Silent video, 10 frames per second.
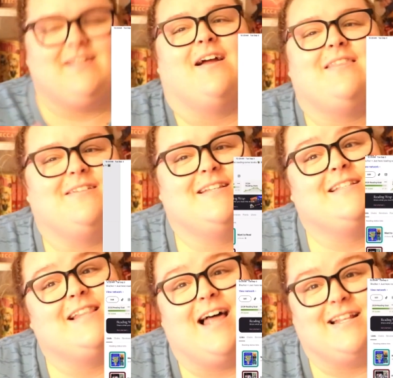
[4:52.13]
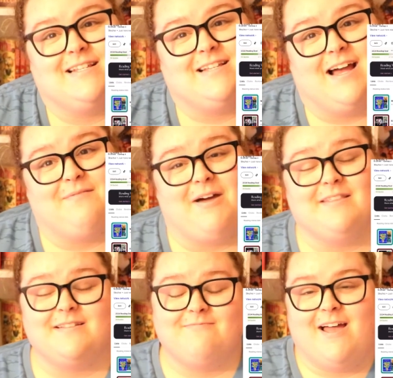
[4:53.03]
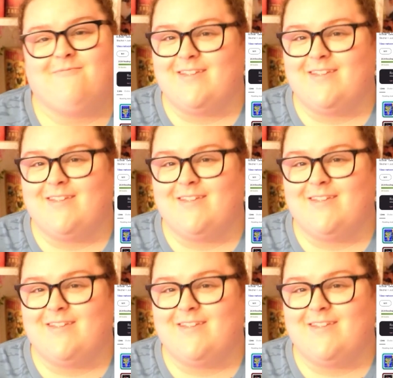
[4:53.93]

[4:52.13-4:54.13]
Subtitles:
there's just a lot to talk about. This might be